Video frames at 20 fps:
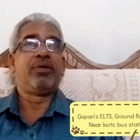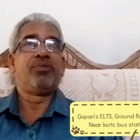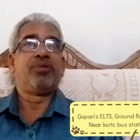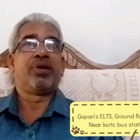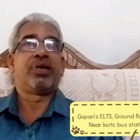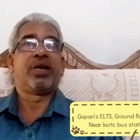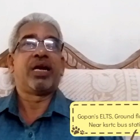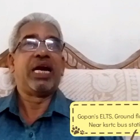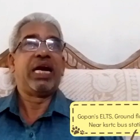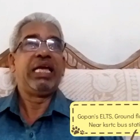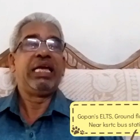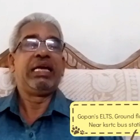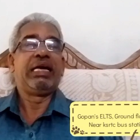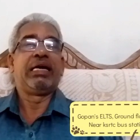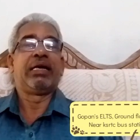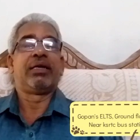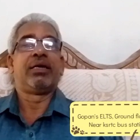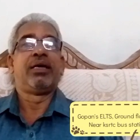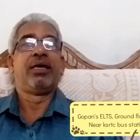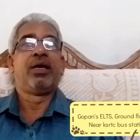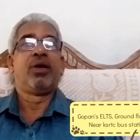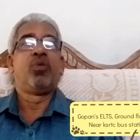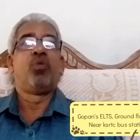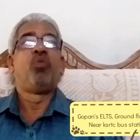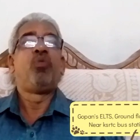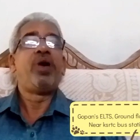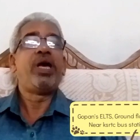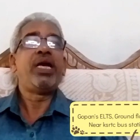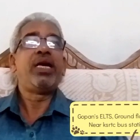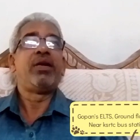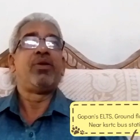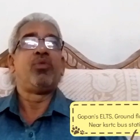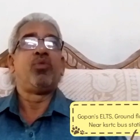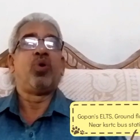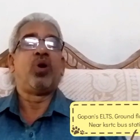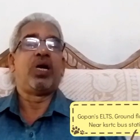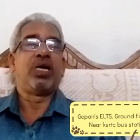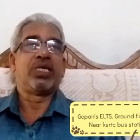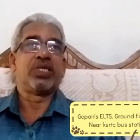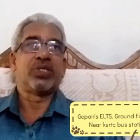clear when
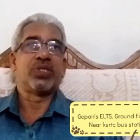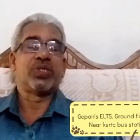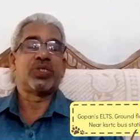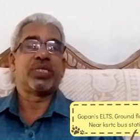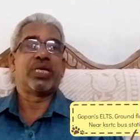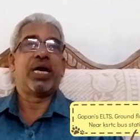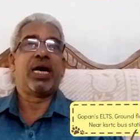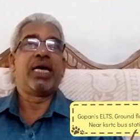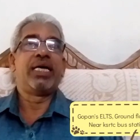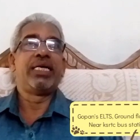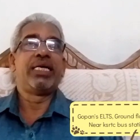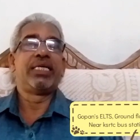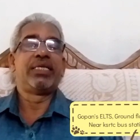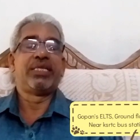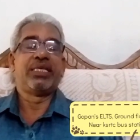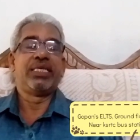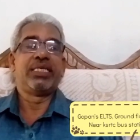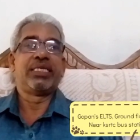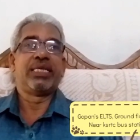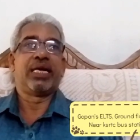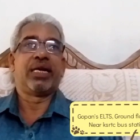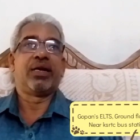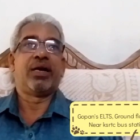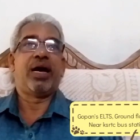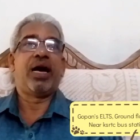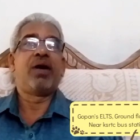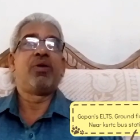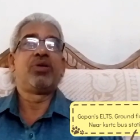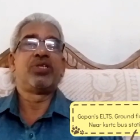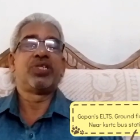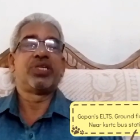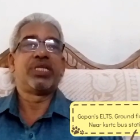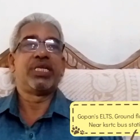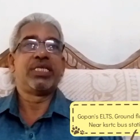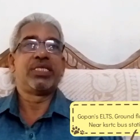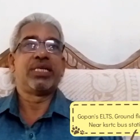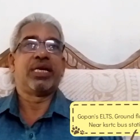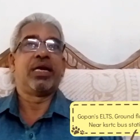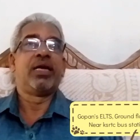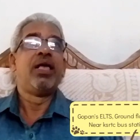was I a teacher. I was a
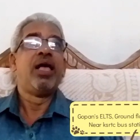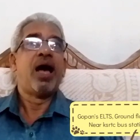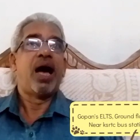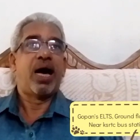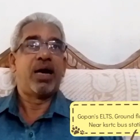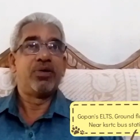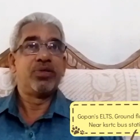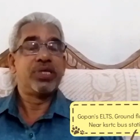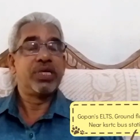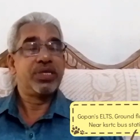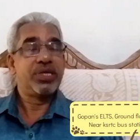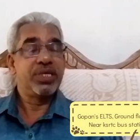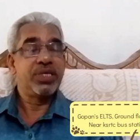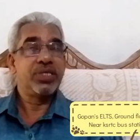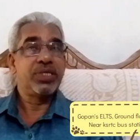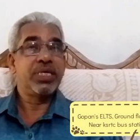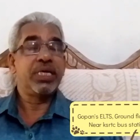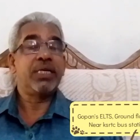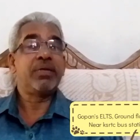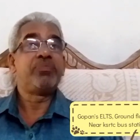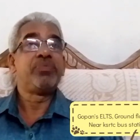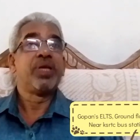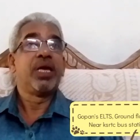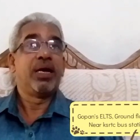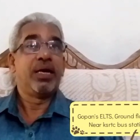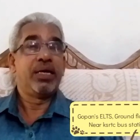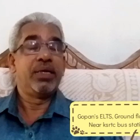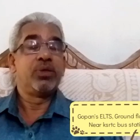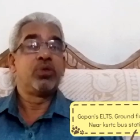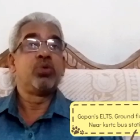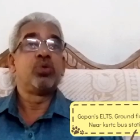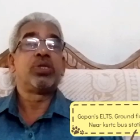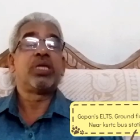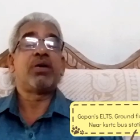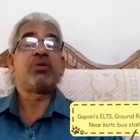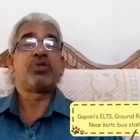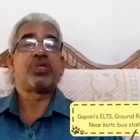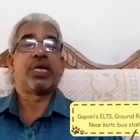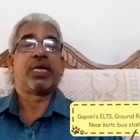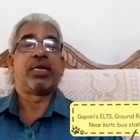teacher. I was a teacher in
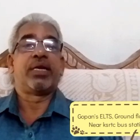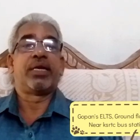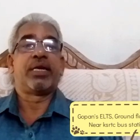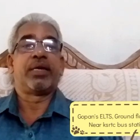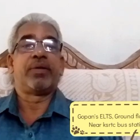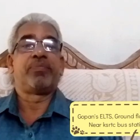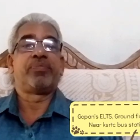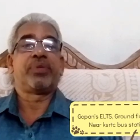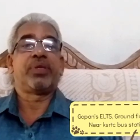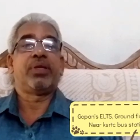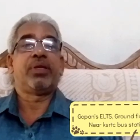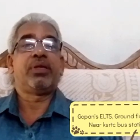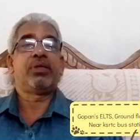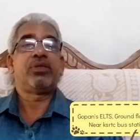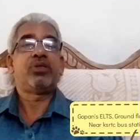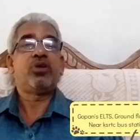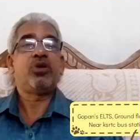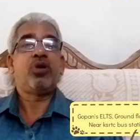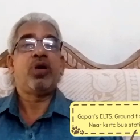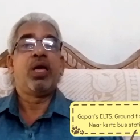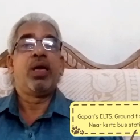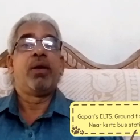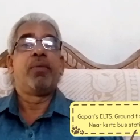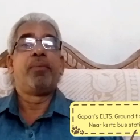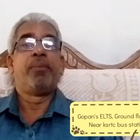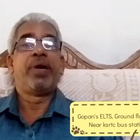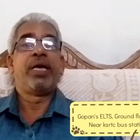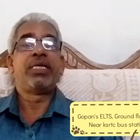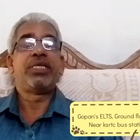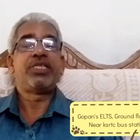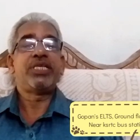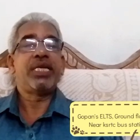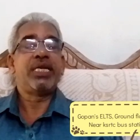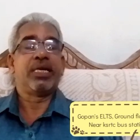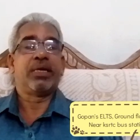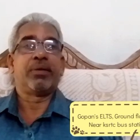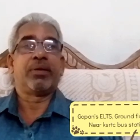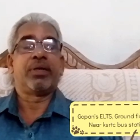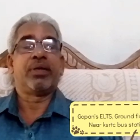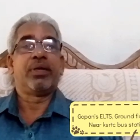2000. So
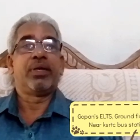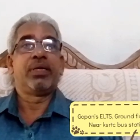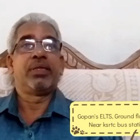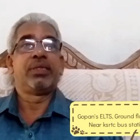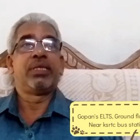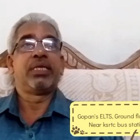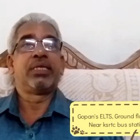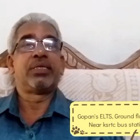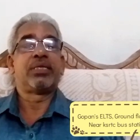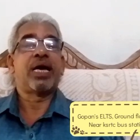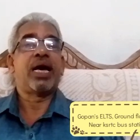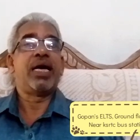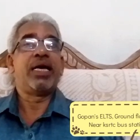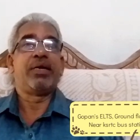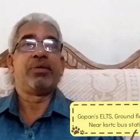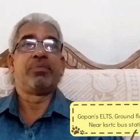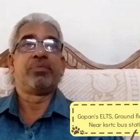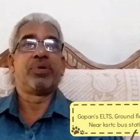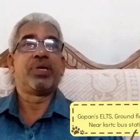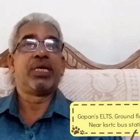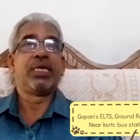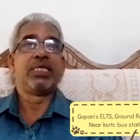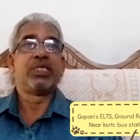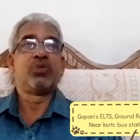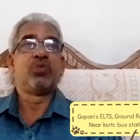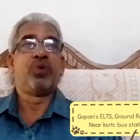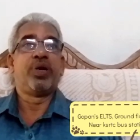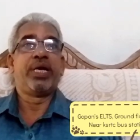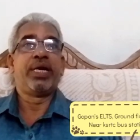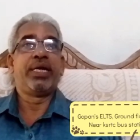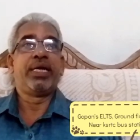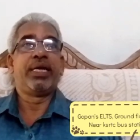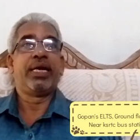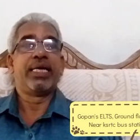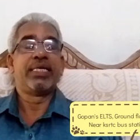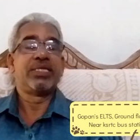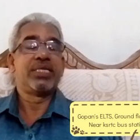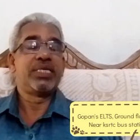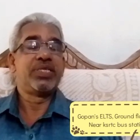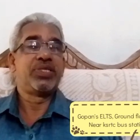mentioning the time is very
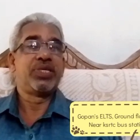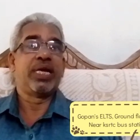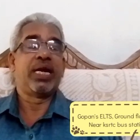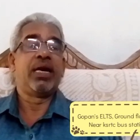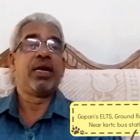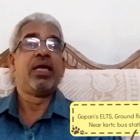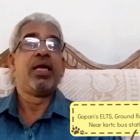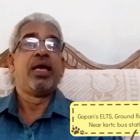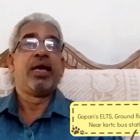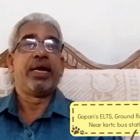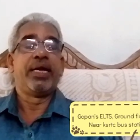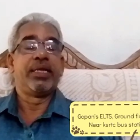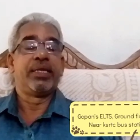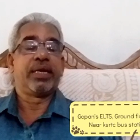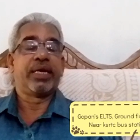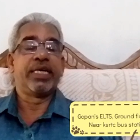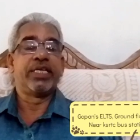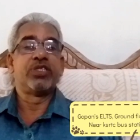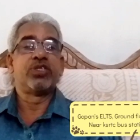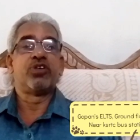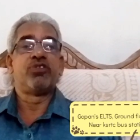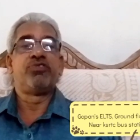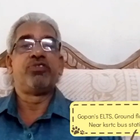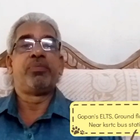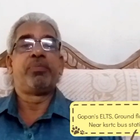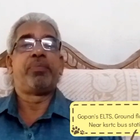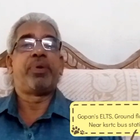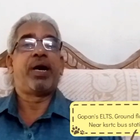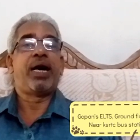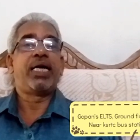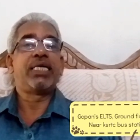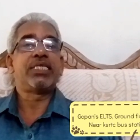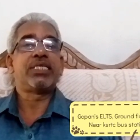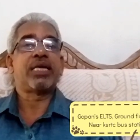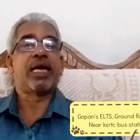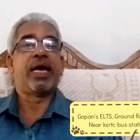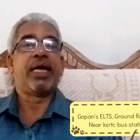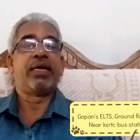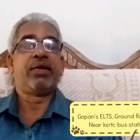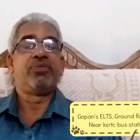essential in the case of past
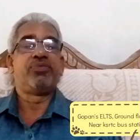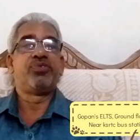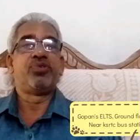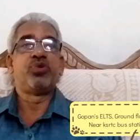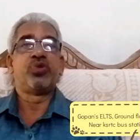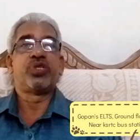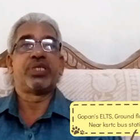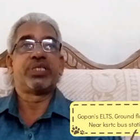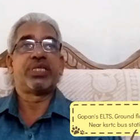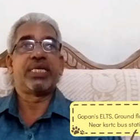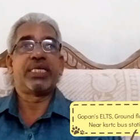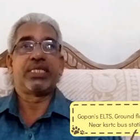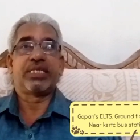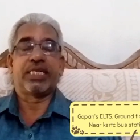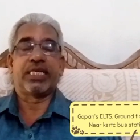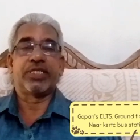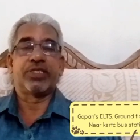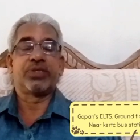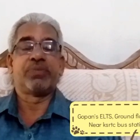and future tenses.